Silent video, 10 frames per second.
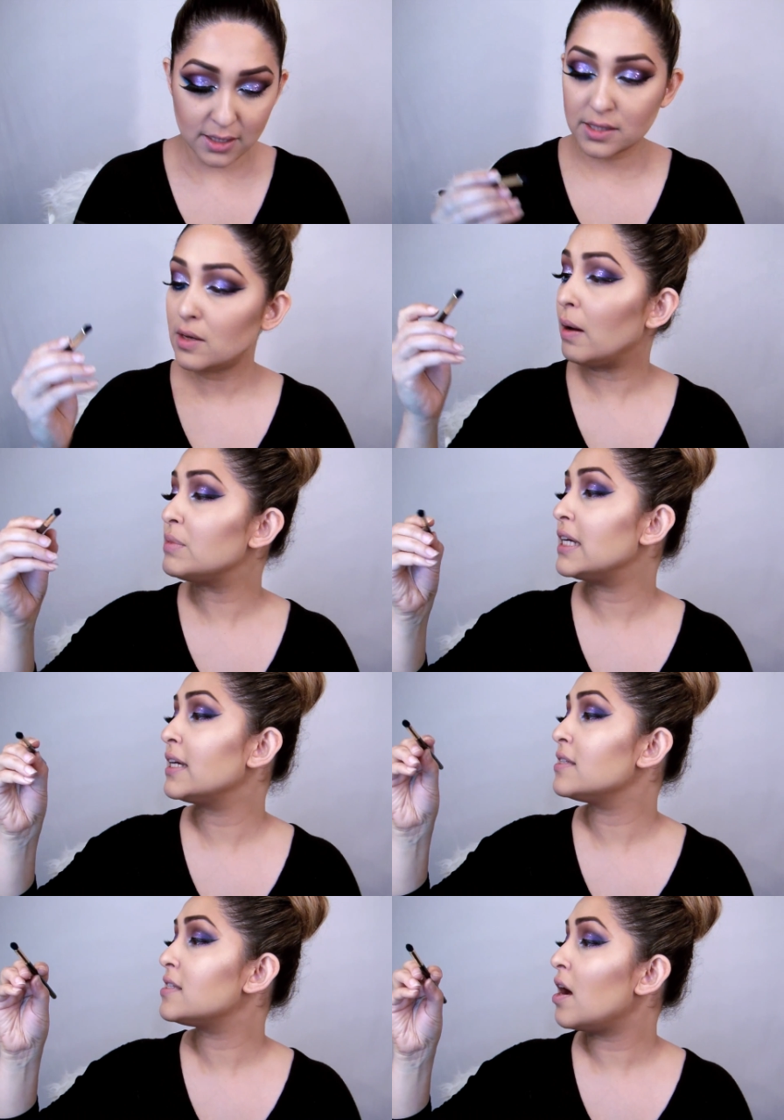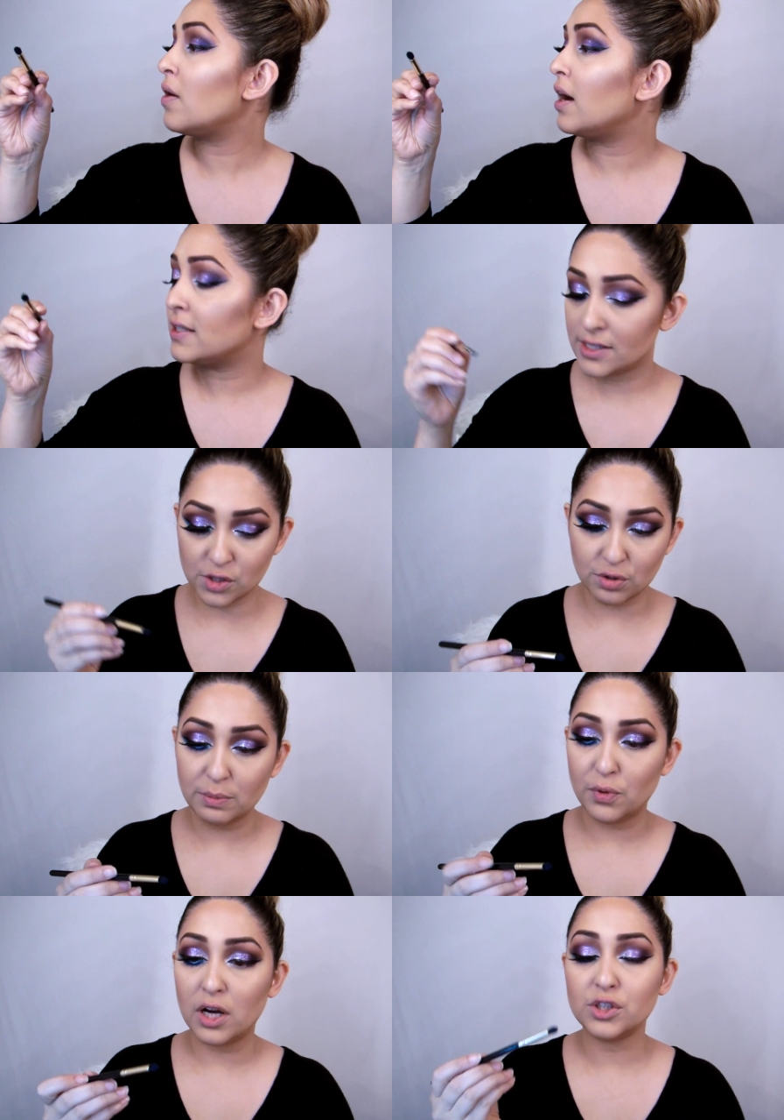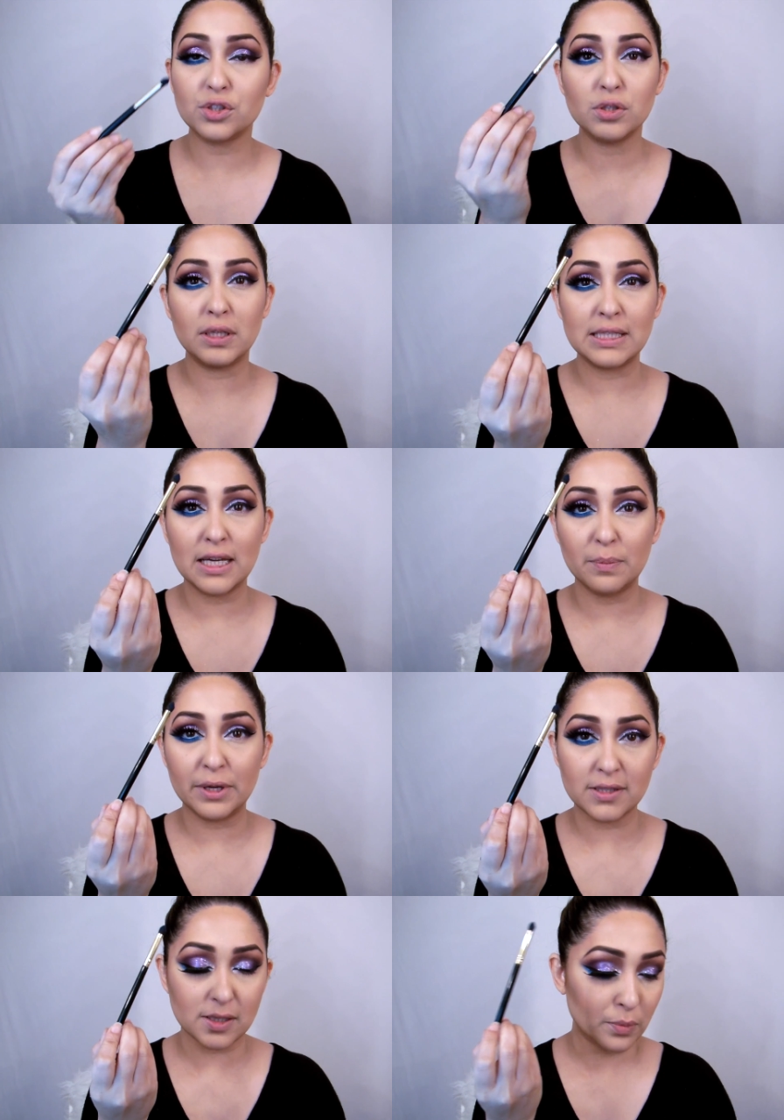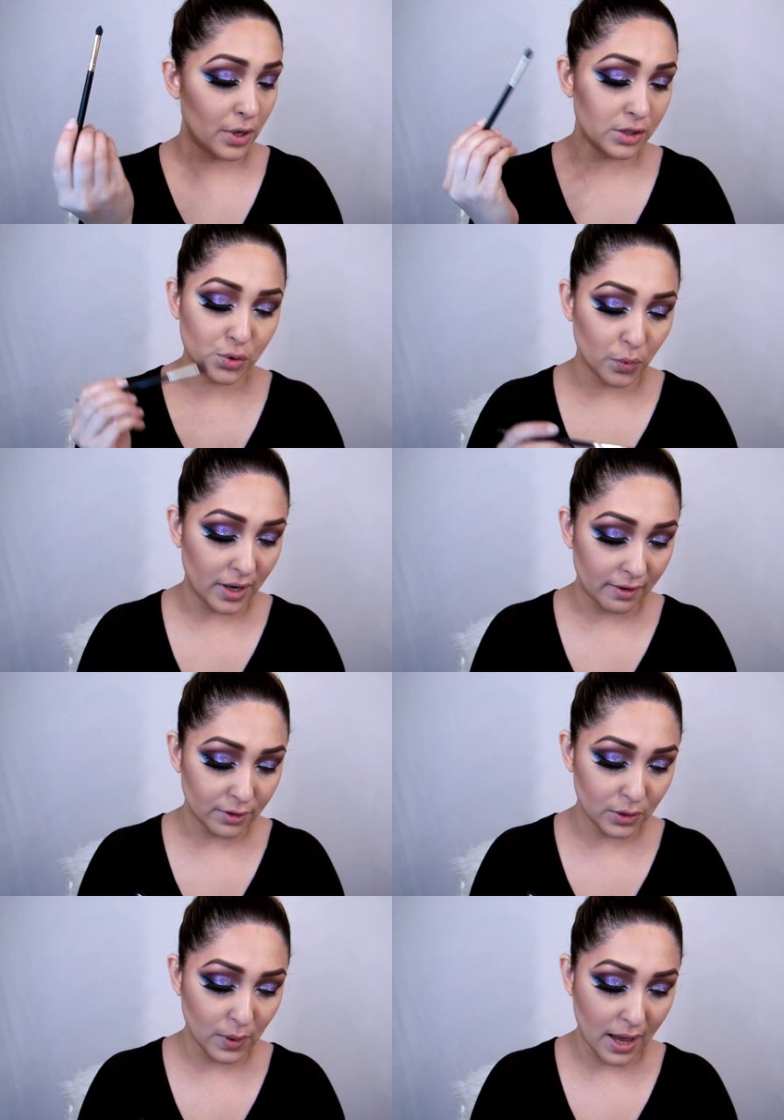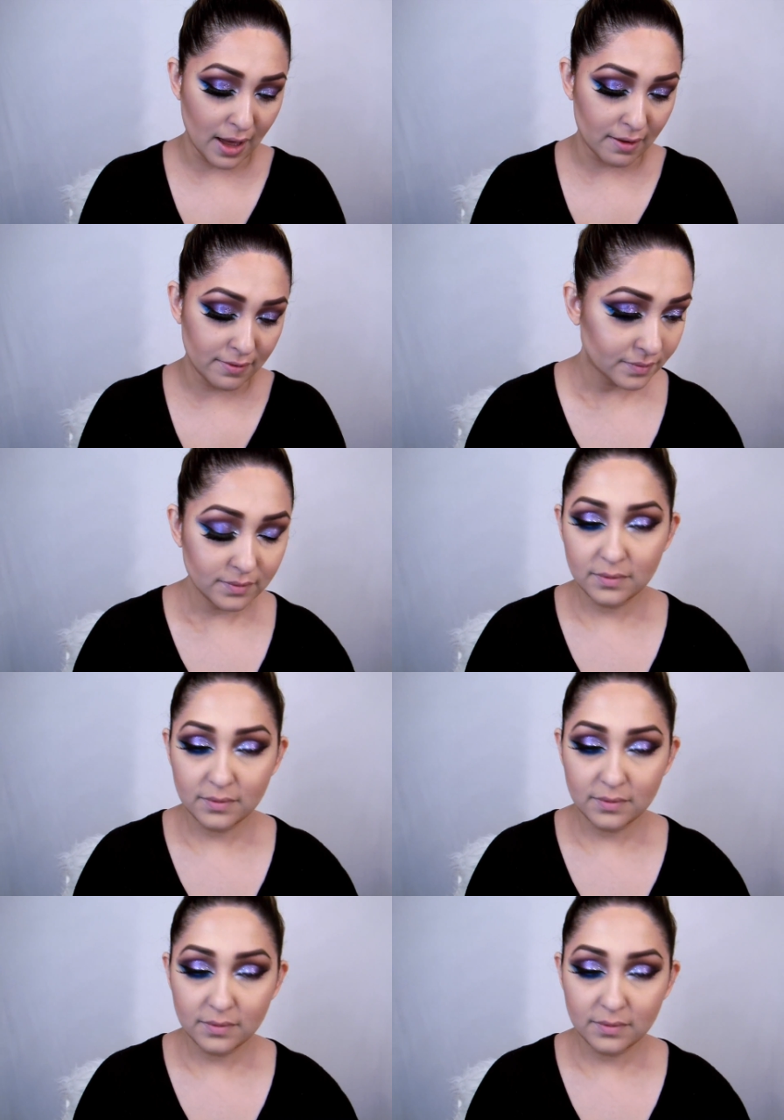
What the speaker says: So I'm taking Sarah Artistry brush. You can take a pencil brush, whatever you have.